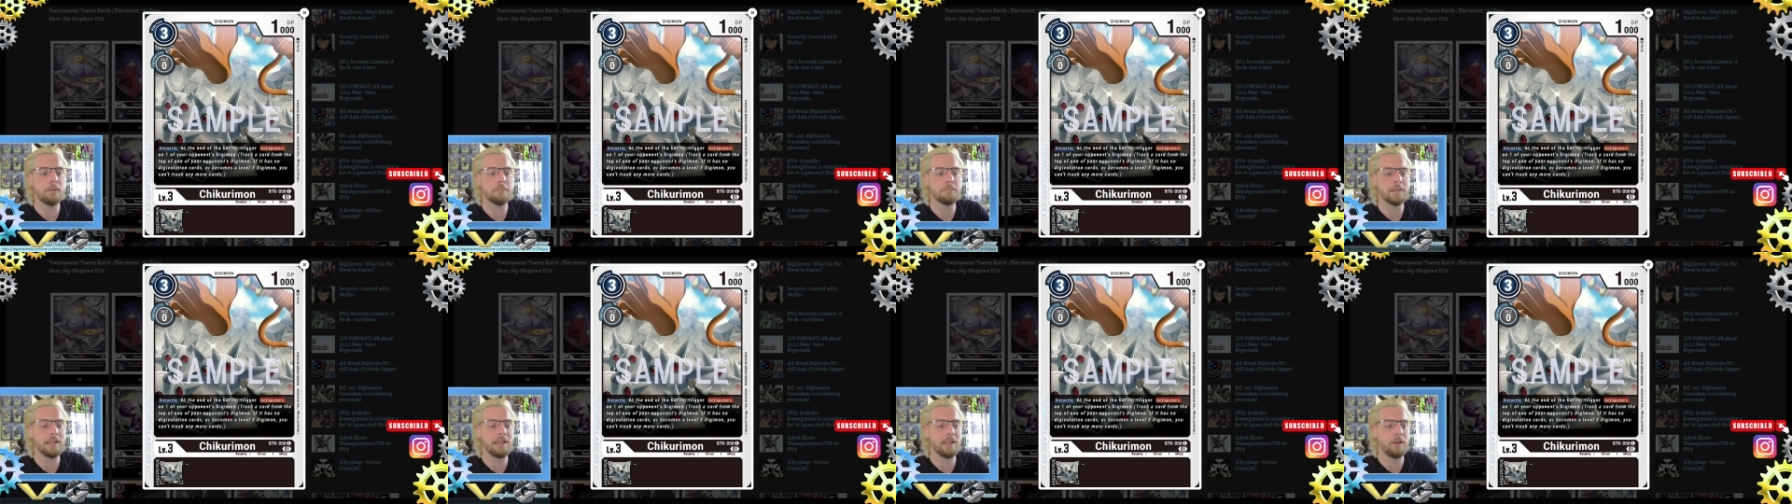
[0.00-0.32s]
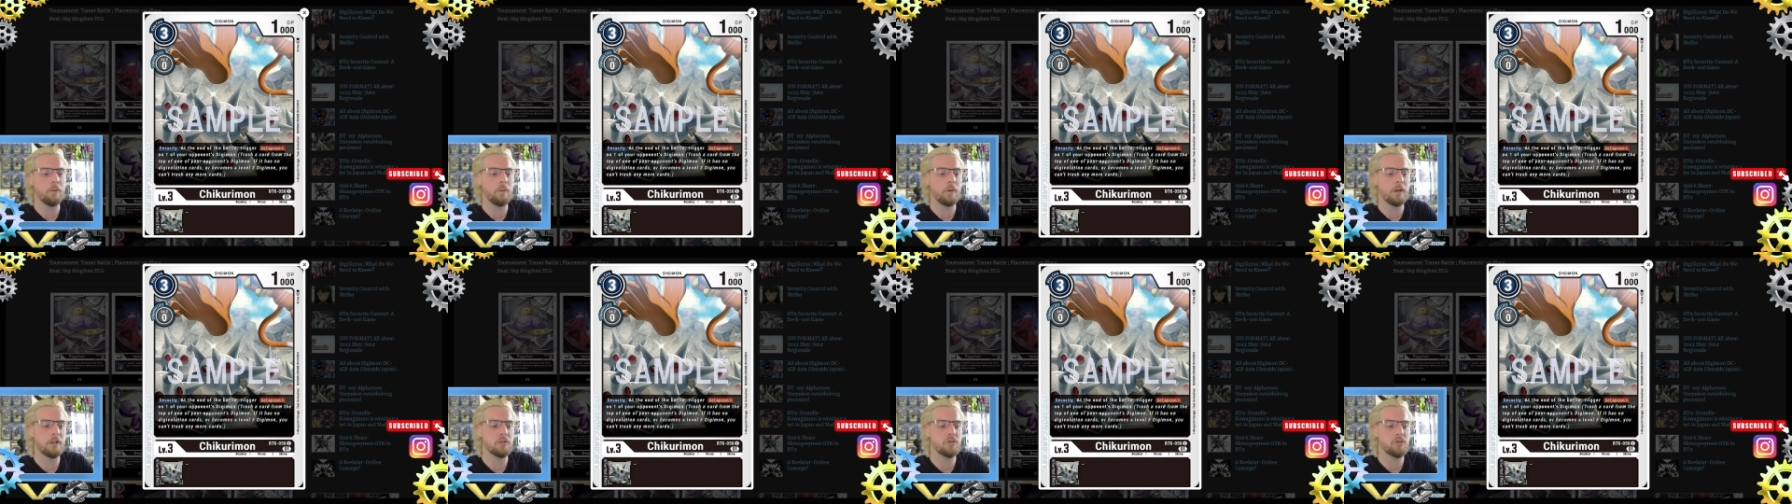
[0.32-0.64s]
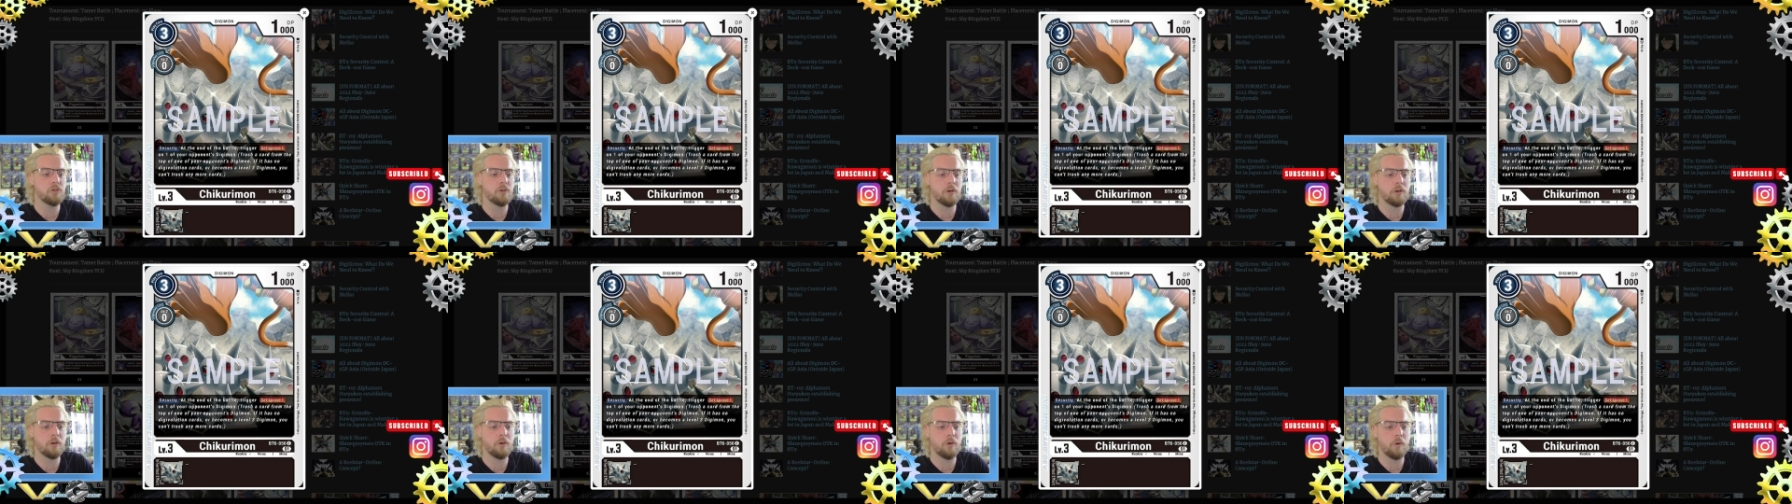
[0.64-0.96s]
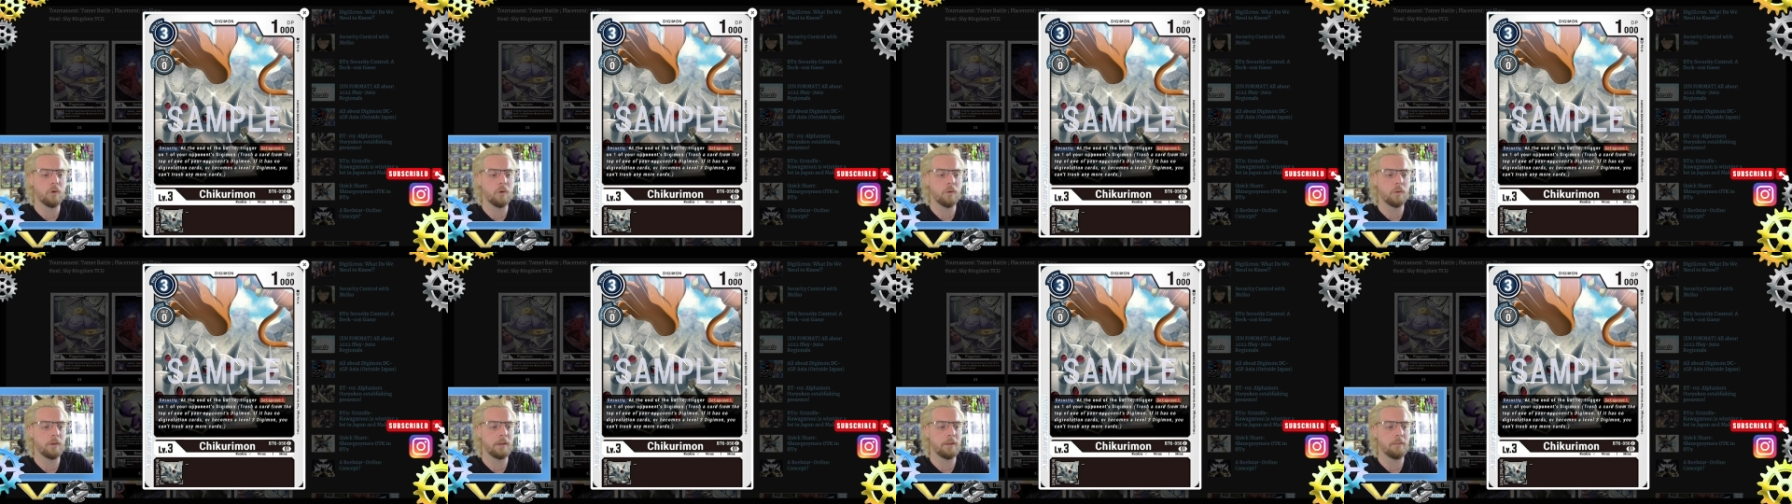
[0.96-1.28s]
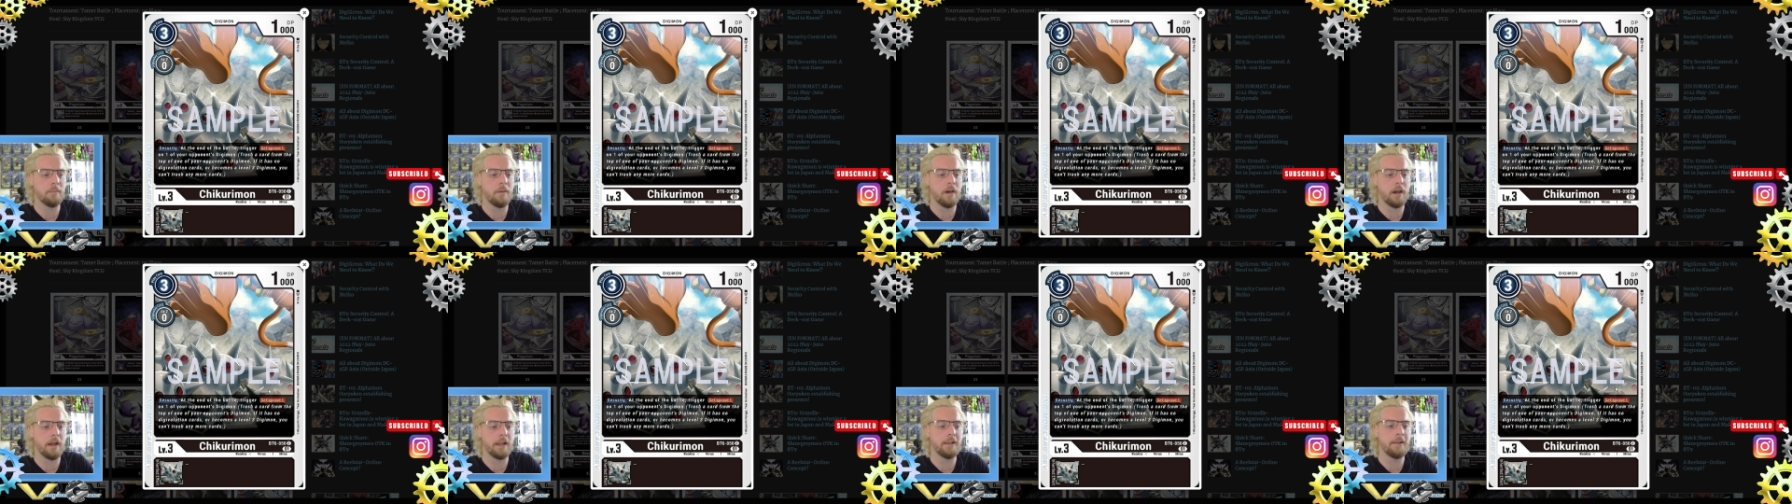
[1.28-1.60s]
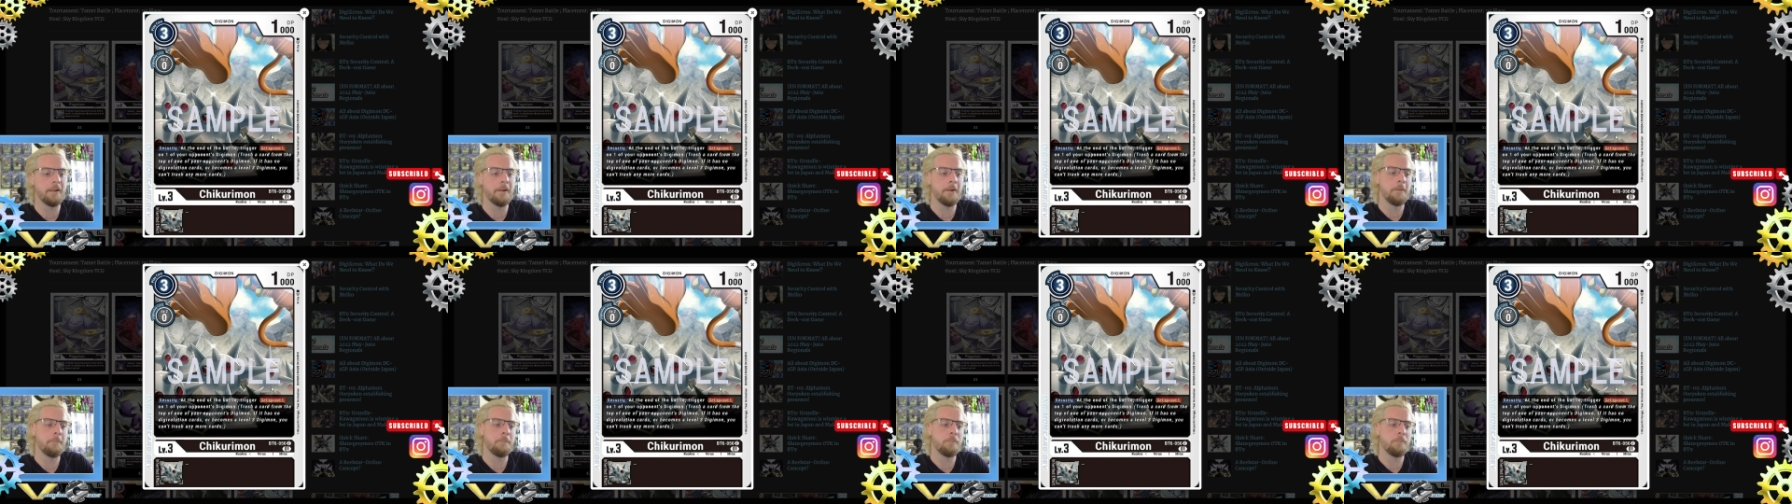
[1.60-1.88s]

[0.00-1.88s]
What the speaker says: playing one Shokurimon,